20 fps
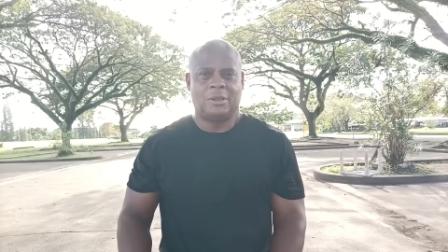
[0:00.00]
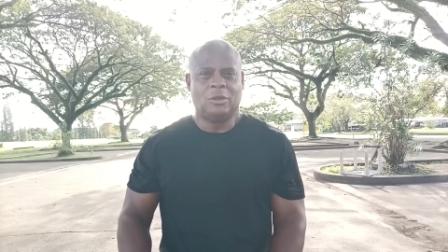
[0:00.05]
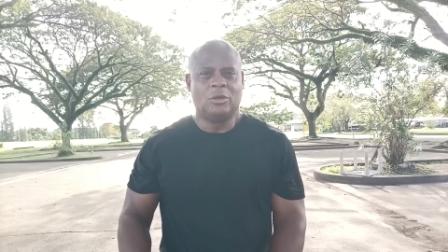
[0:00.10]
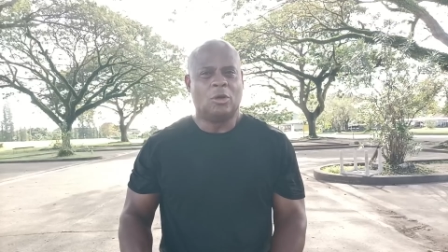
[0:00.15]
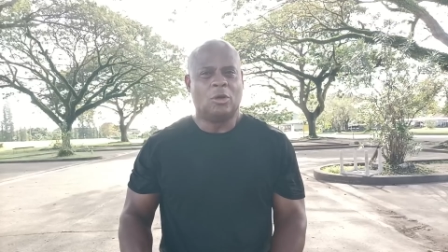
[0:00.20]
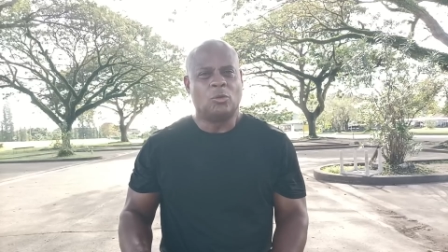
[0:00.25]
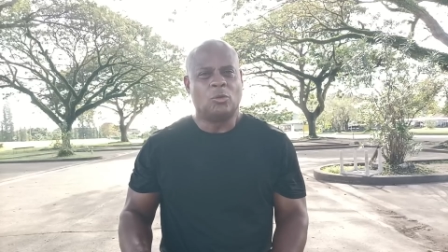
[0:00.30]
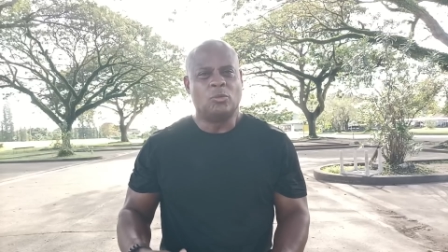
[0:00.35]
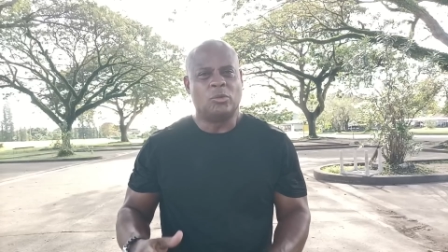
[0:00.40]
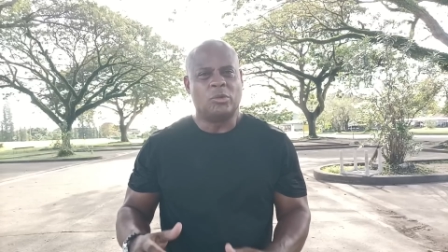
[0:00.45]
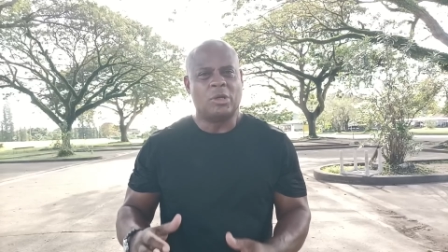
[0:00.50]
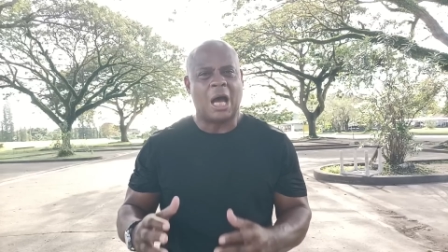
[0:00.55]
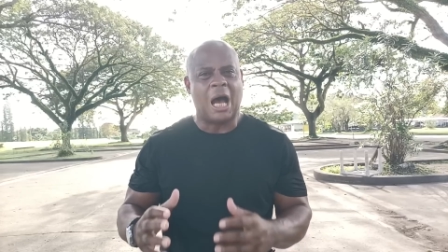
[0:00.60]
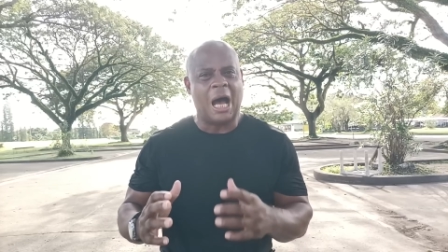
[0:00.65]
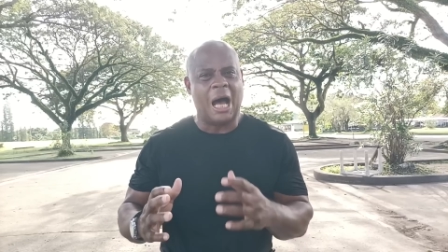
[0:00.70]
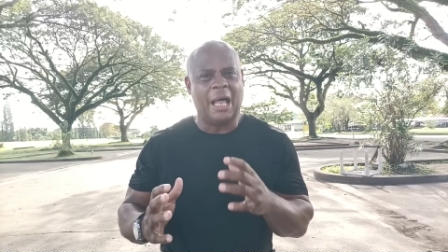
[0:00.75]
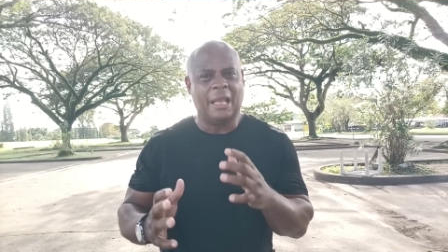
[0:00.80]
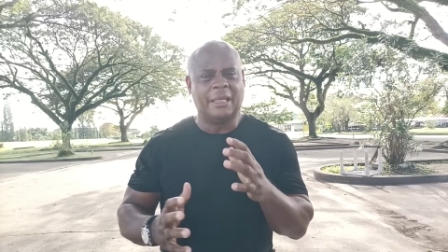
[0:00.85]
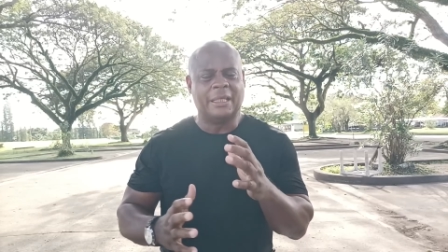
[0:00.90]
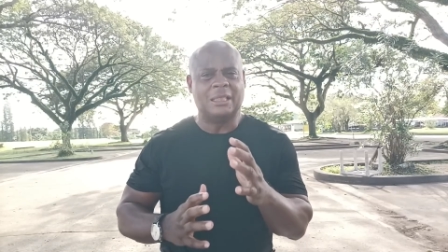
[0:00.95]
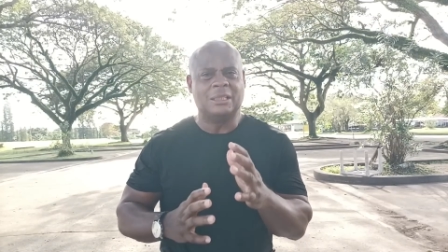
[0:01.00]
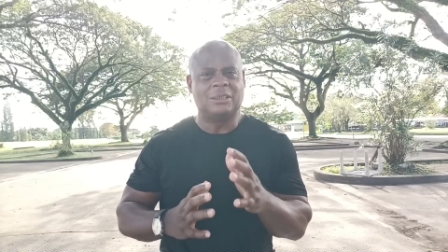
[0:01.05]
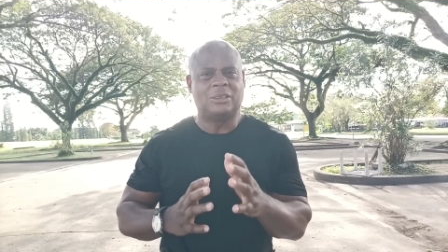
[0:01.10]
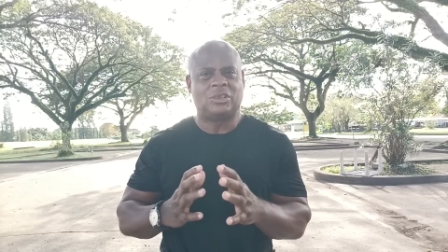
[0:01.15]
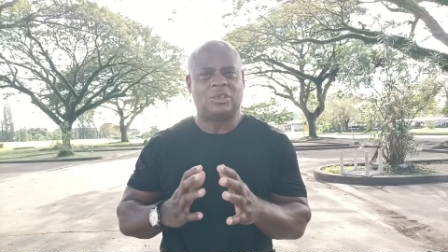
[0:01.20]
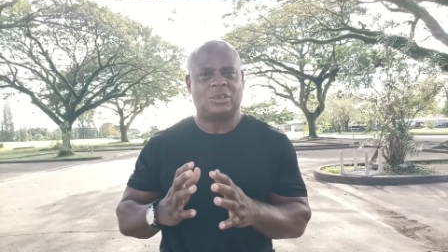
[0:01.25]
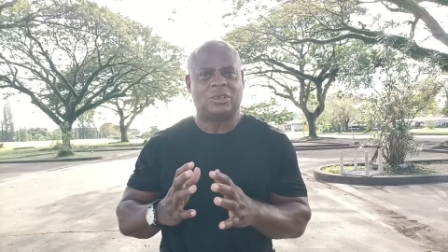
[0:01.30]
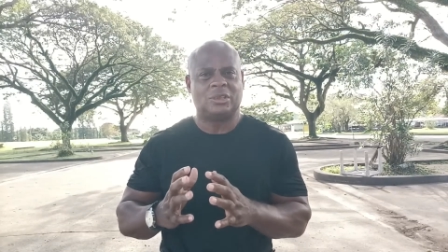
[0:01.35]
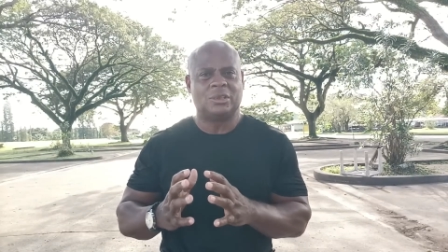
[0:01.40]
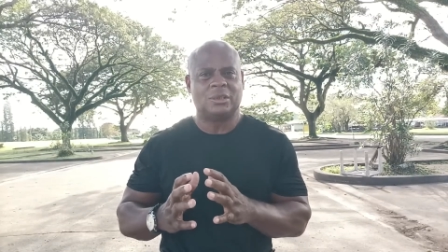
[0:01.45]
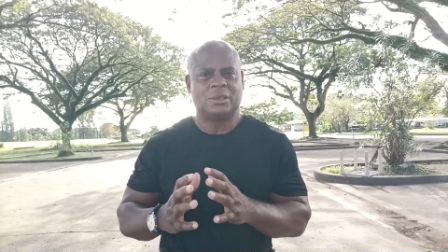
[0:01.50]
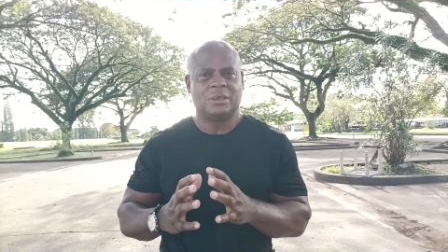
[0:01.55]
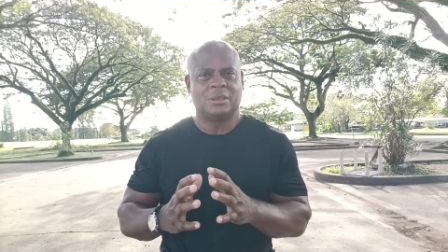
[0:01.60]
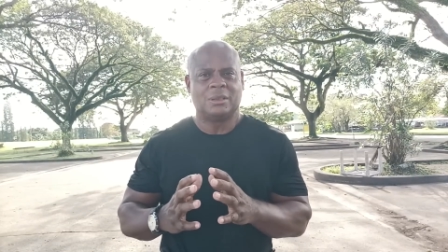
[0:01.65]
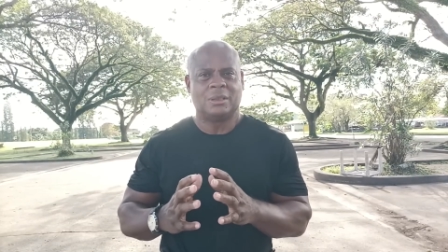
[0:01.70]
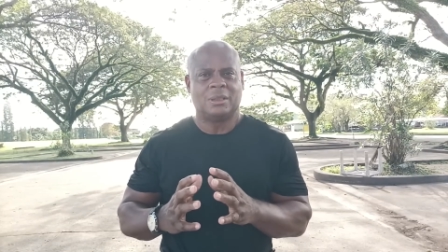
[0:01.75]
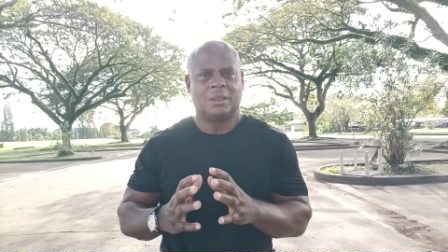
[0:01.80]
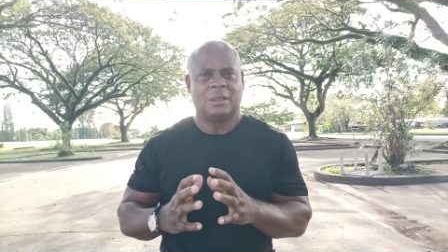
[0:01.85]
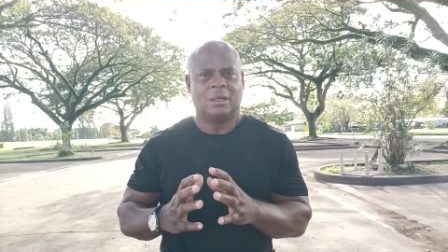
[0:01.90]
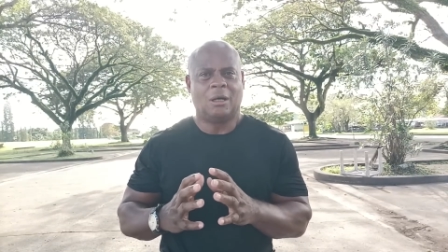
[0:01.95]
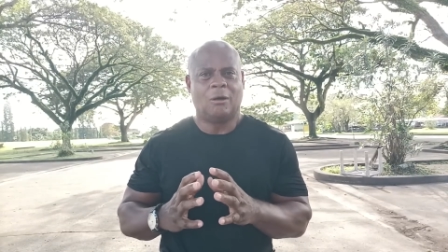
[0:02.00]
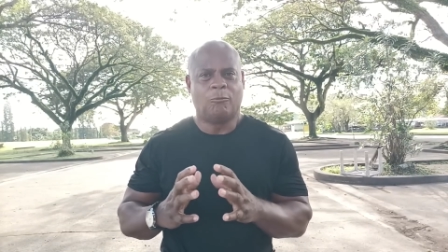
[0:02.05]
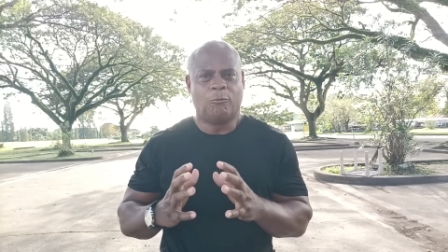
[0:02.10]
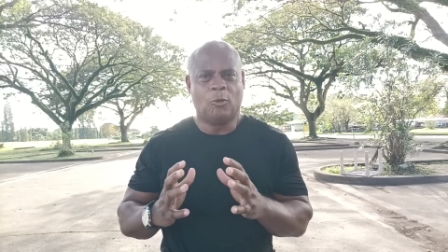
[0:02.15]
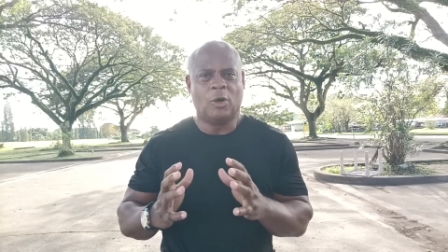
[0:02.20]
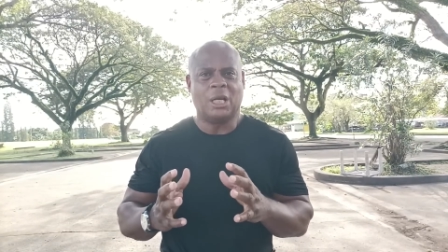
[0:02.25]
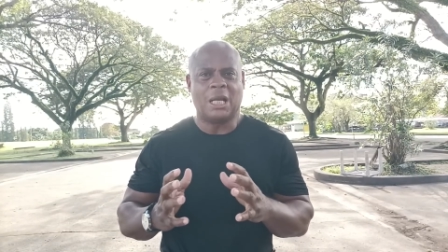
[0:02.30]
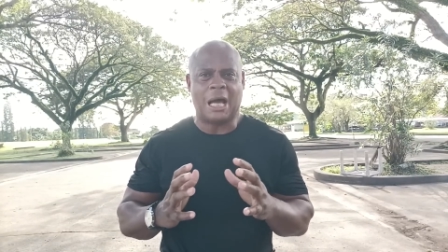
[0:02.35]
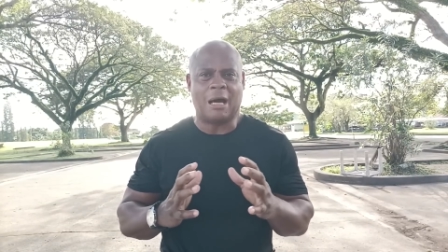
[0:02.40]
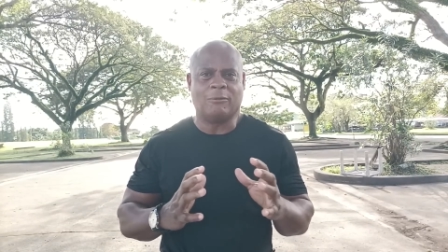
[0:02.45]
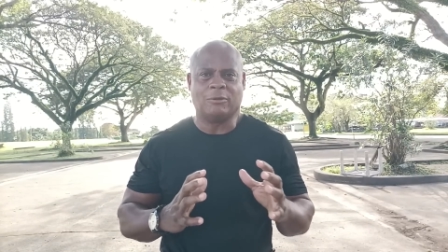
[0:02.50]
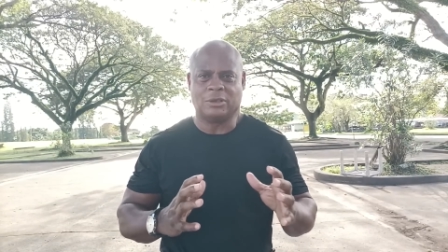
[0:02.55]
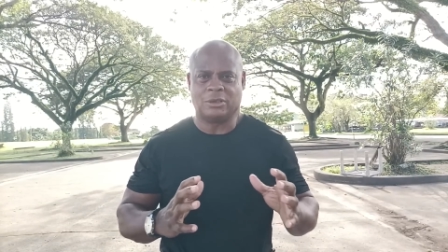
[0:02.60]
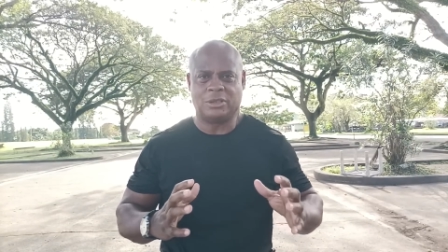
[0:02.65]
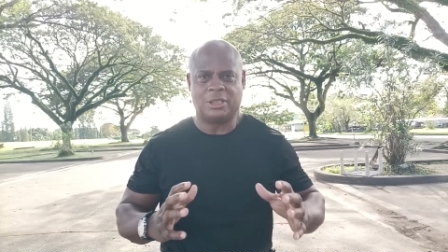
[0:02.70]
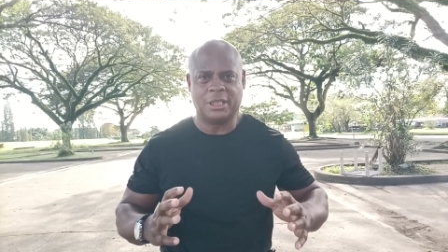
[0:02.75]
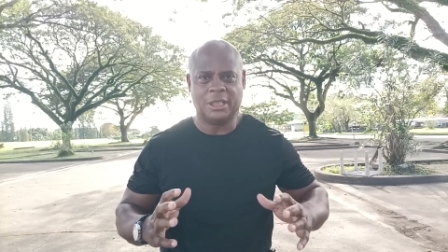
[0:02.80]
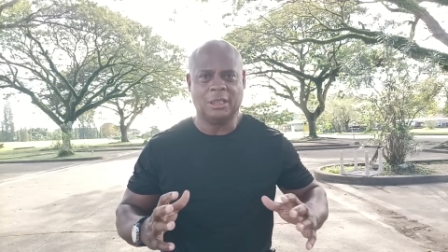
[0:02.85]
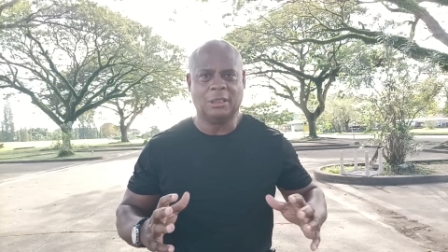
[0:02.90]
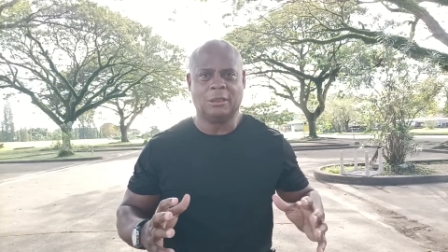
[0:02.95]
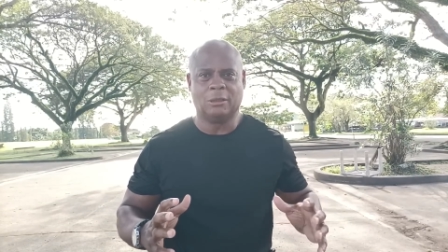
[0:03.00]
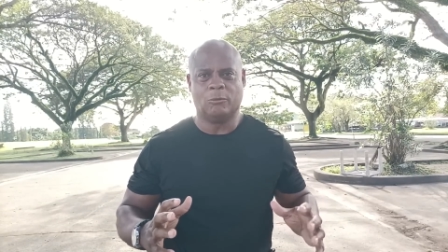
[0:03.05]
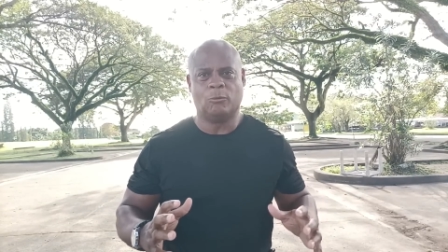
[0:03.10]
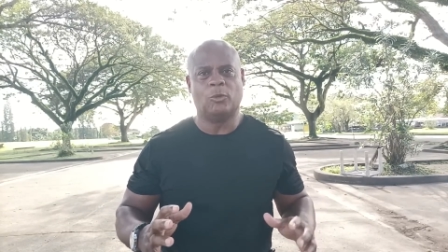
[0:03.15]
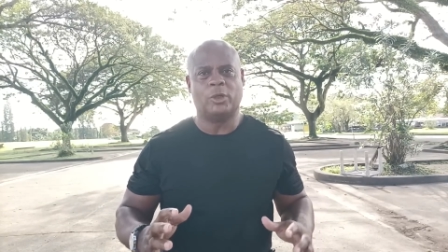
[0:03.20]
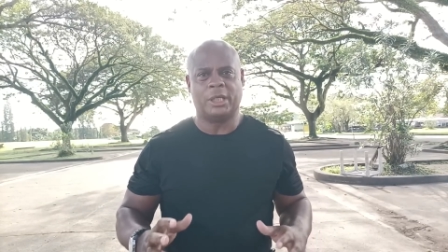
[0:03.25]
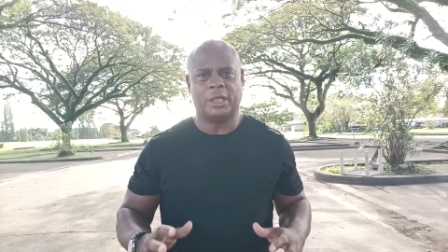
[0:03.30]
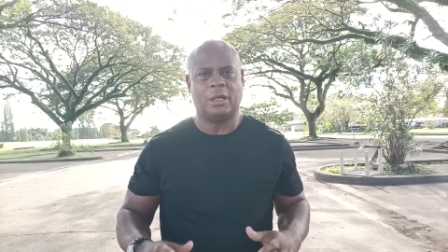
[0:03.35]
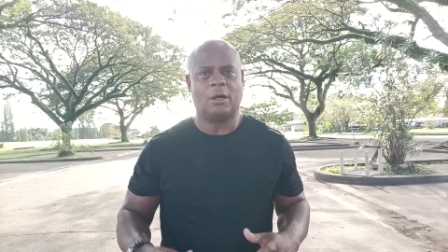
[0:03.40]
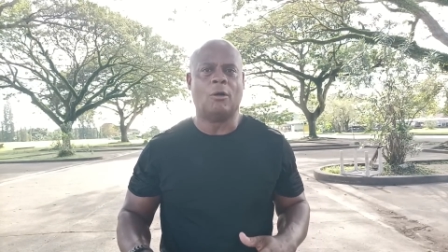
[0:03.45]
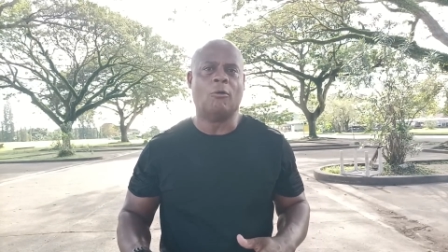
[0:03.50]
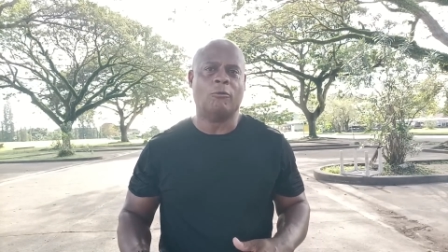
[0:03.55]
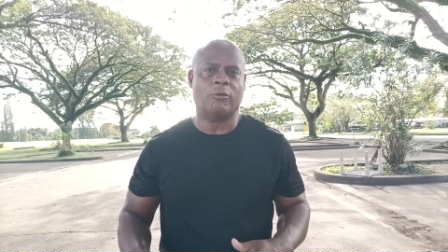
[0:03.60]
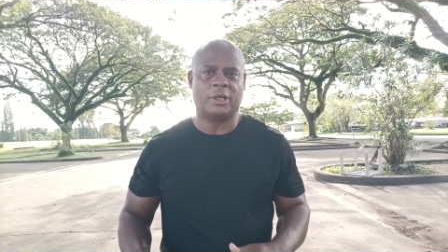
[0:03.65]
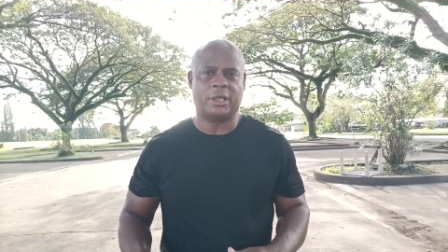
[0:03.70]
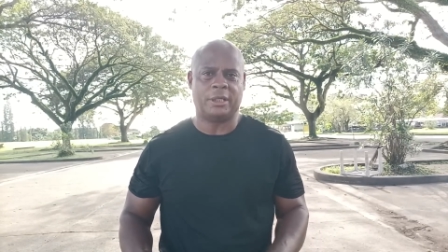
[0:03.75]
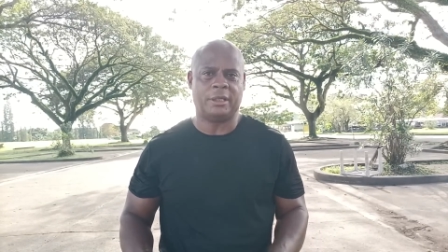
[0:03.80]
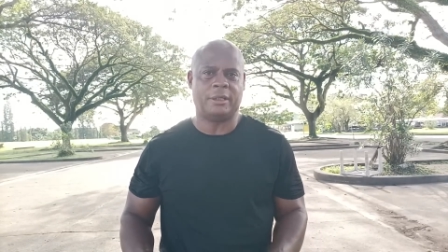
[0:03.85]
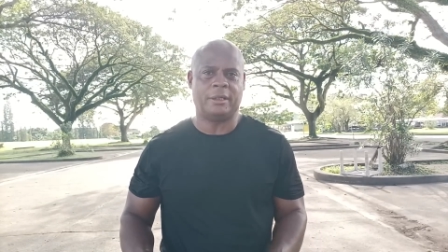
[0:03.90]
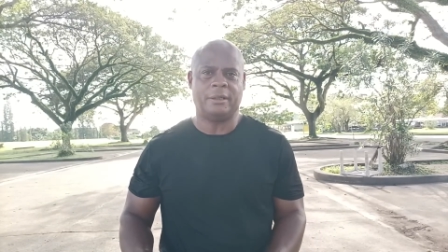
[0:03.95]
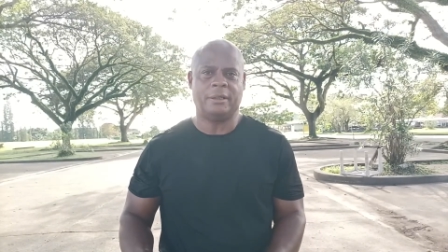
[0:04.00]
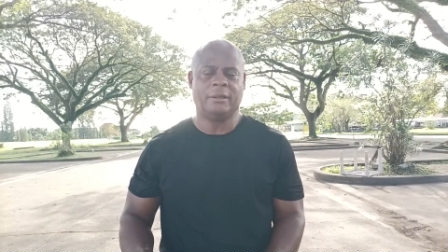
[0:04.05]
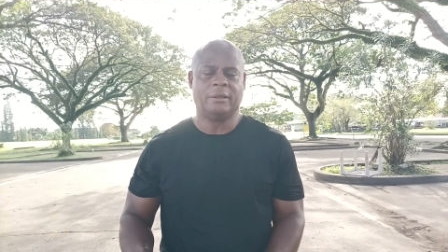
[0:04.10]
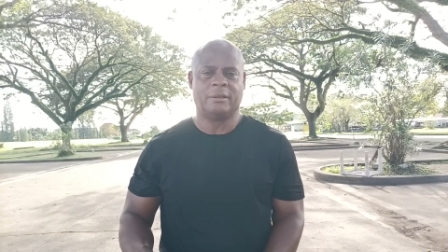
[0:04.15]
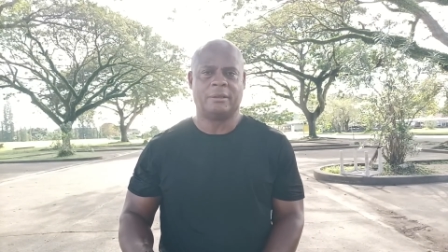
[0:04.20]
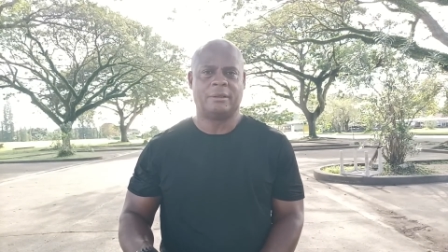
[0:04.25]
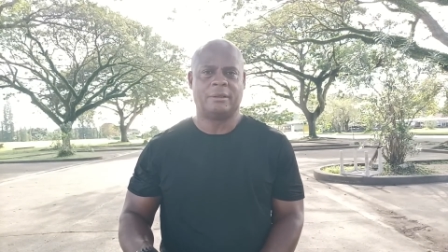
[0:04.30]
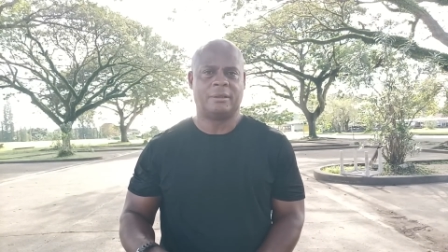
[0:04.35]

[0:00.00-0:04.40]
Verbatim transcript: you know, knowledge of what I was dealing with over here,